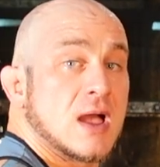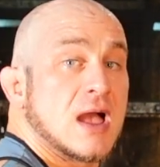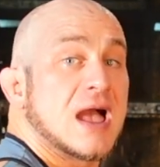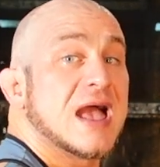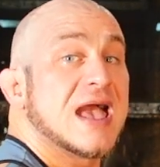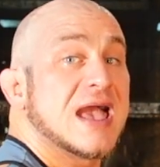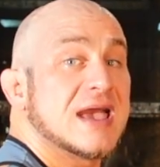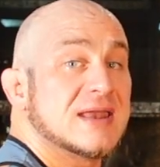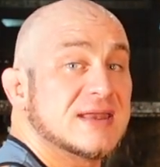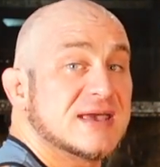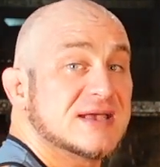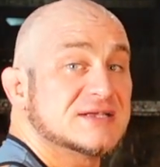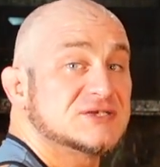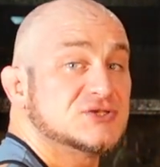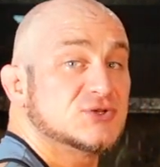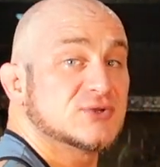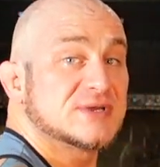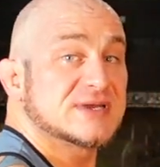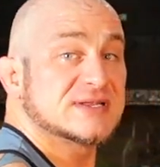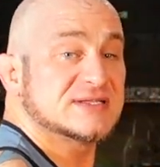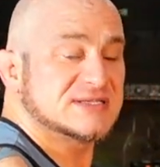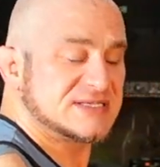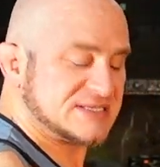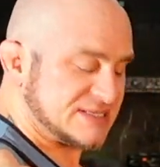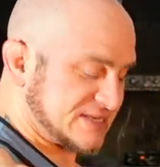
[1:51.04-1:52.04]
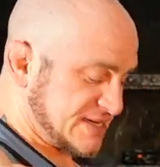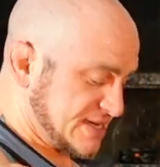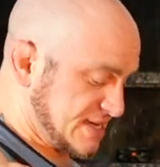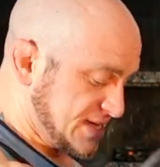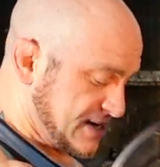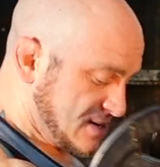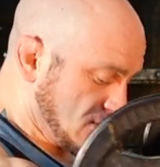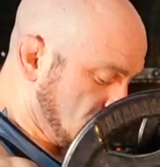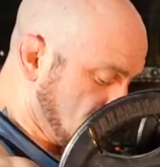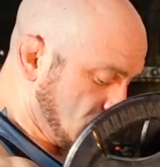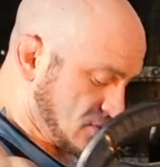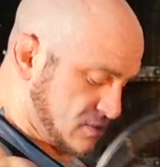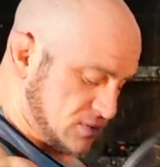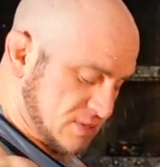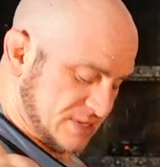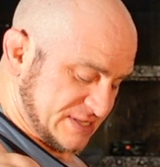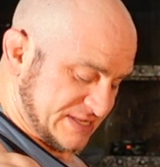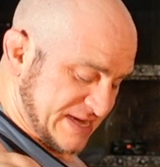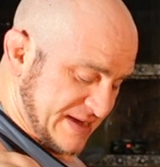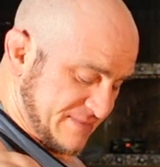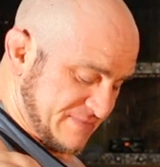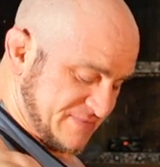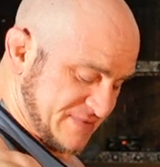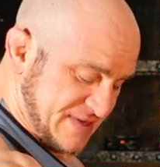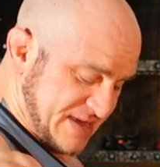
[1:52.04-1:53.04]
and as you can see,
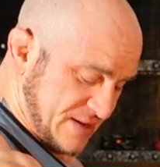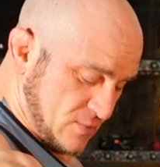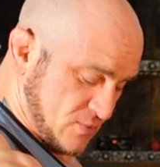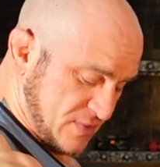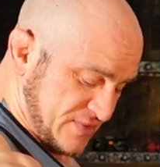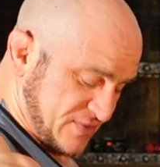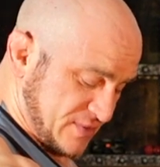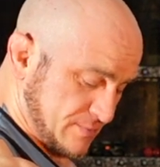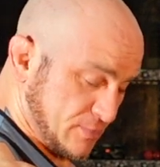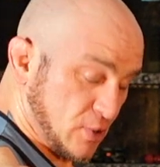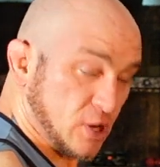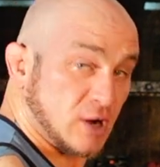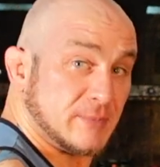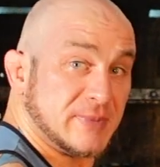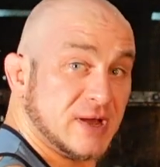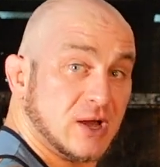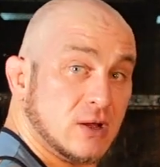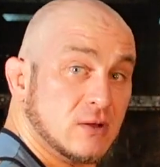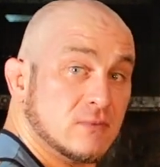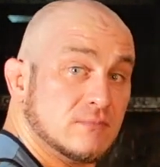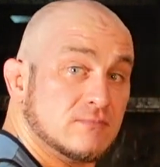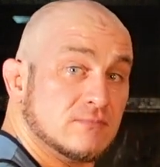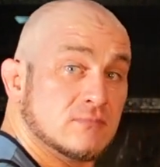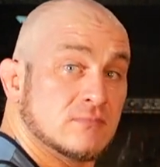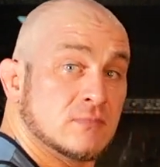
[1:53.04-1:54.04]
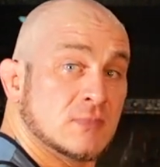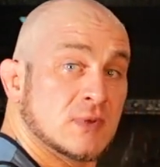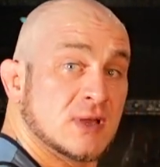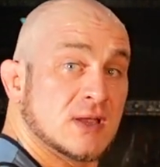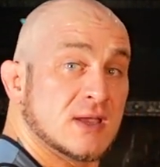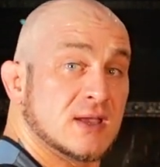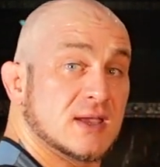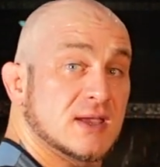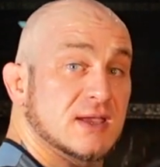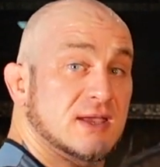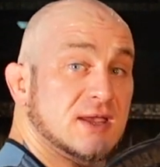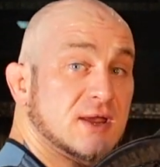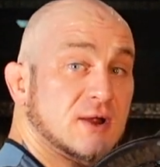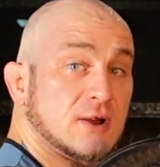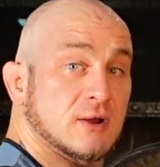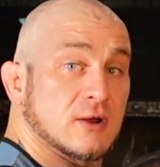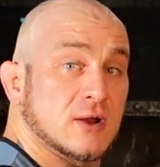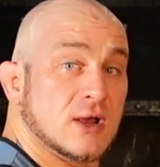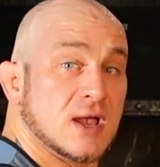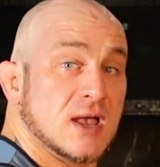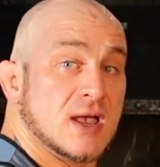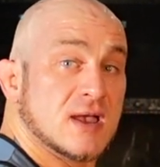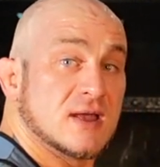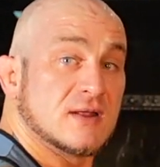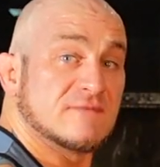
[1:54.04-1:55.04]
same thing with the barbell here.
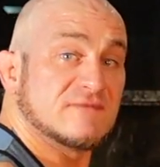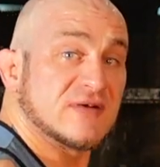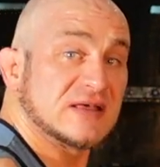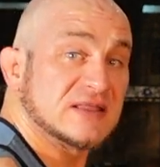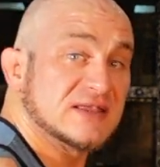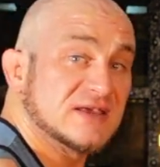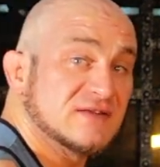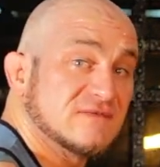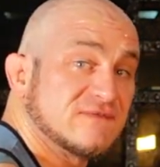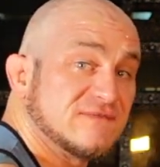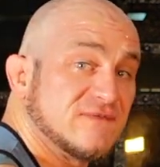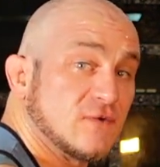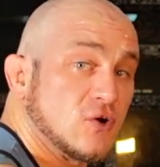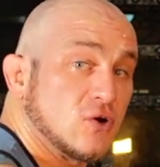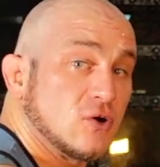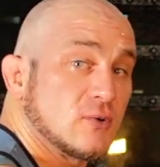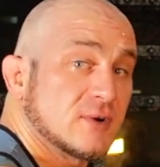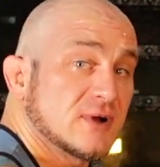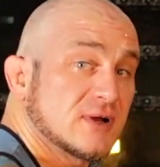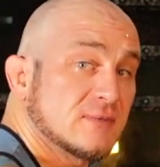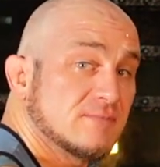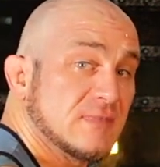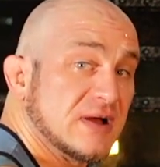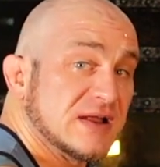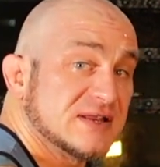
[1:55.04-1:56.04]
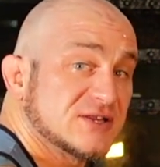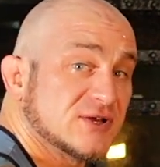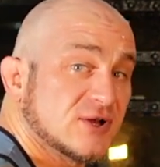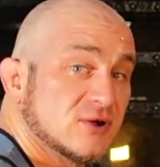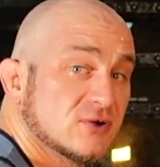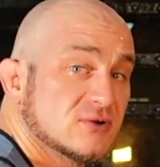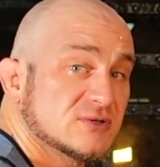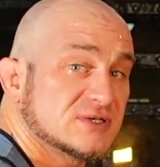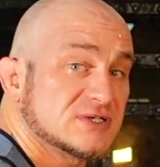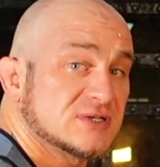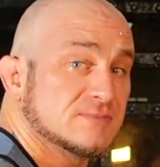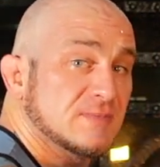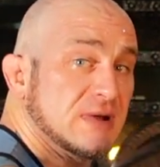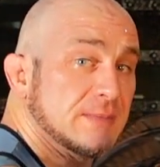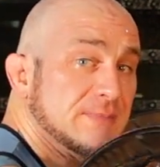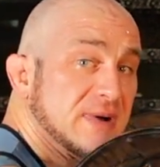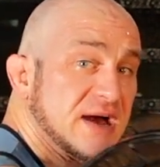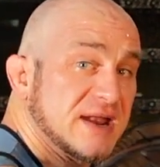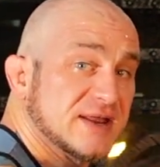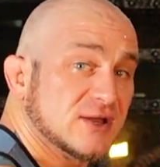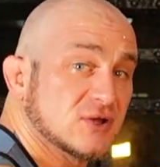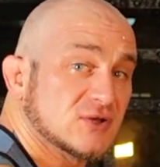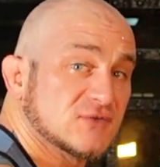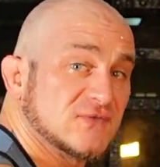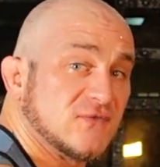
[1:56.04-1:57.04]
If I lean forward, my toes, my
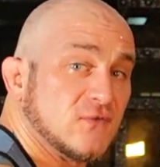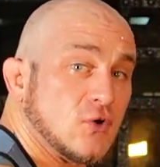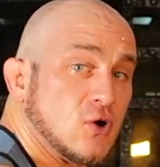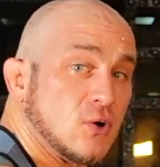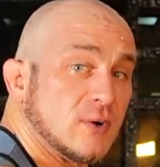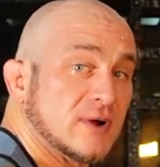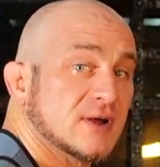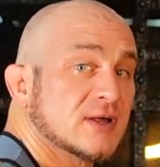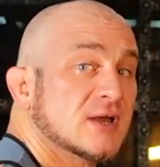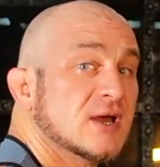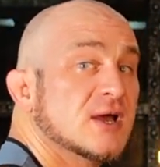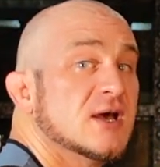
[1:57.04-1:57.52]
body goes forward.